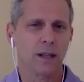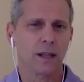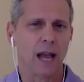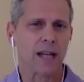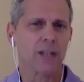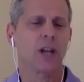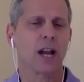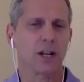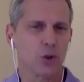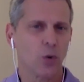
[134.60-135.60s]
I
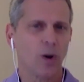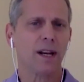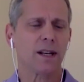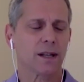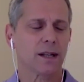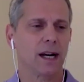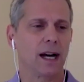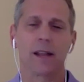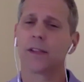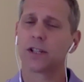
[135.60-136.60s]
joined
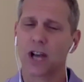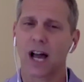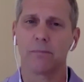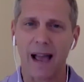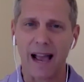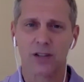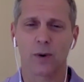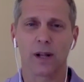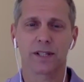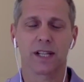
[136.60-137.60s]
the John
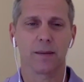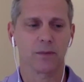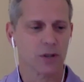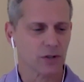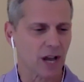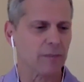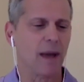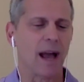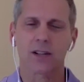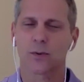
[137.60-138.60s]
Maxwell team. So John
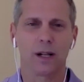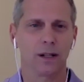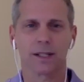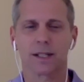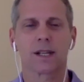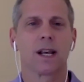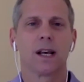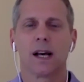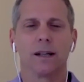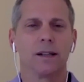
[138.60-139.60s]
Maxwell is
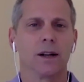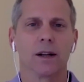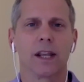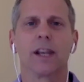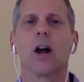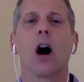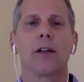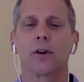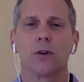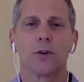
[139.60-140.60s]
an
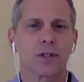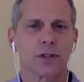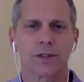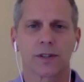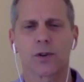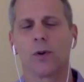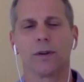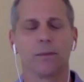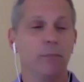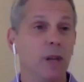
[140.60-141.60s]
author who's
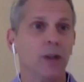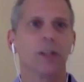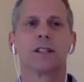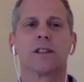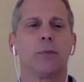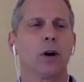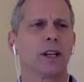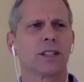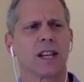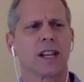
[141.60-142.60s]
sold millions of
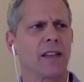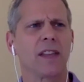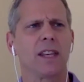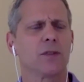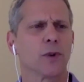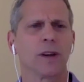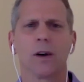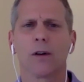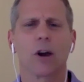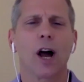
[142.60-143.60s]
books. I think he's written
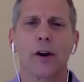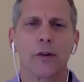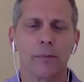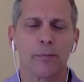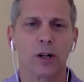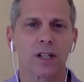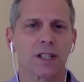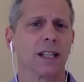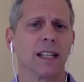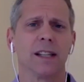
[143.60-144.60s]
over 100 books
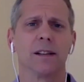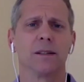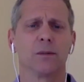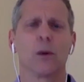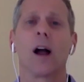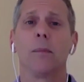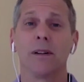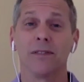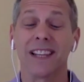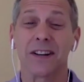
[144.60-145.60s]
in the realm
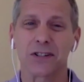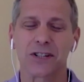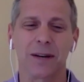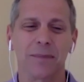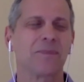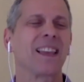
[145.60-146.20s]
of leadership.